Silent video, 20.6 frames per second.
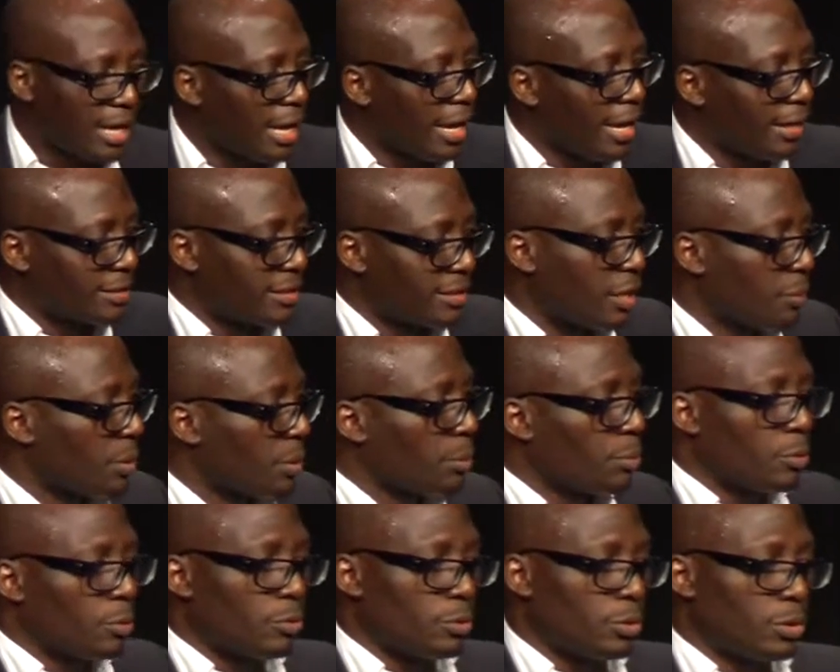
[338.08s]
I tell
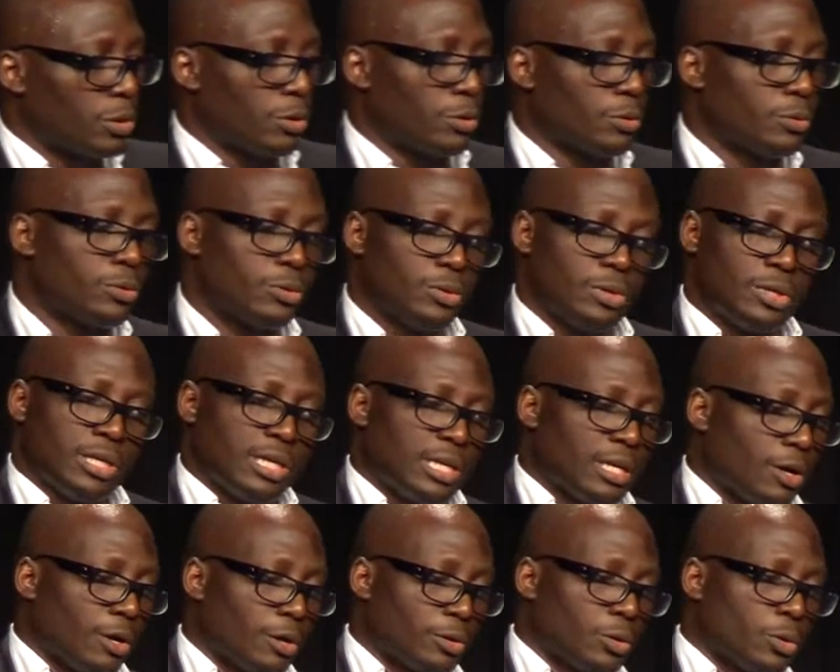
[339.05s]
people, you know,
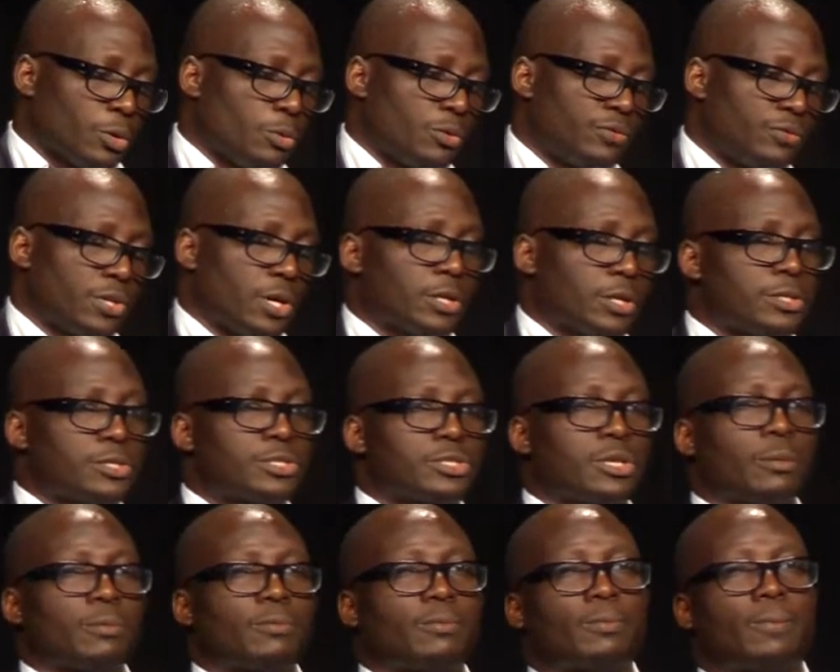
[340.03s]
although we've done
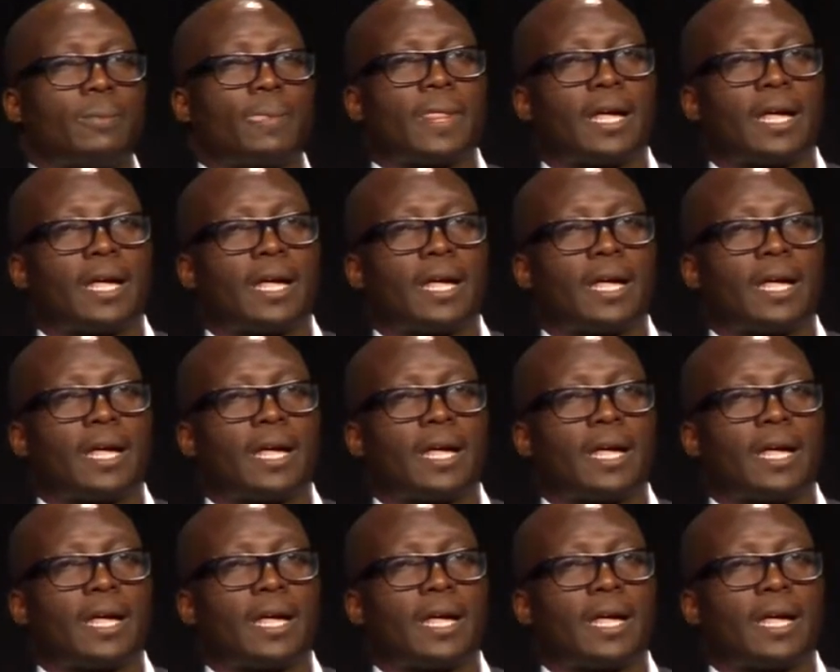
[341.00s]
some